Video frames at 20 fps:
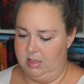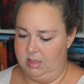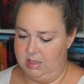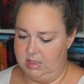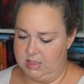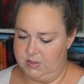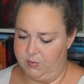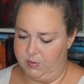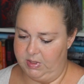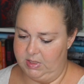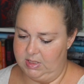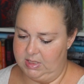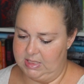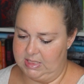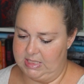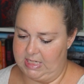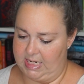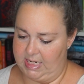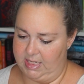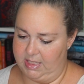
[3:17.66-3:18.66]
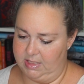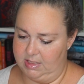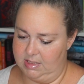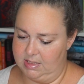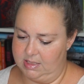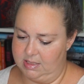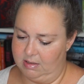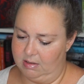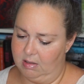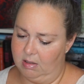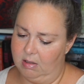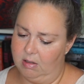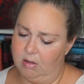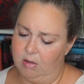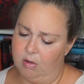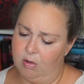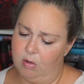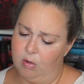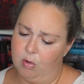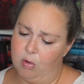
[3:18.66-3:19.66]
This one says,
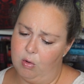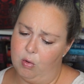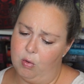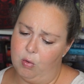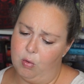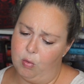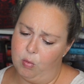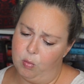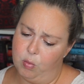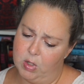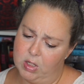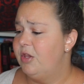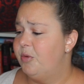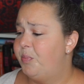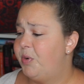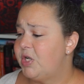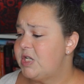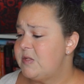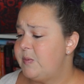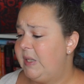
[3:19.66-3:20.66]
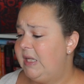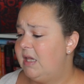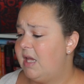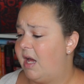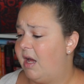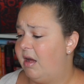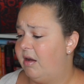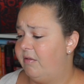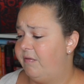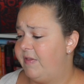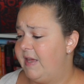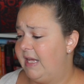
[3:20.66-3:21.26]
the books we love,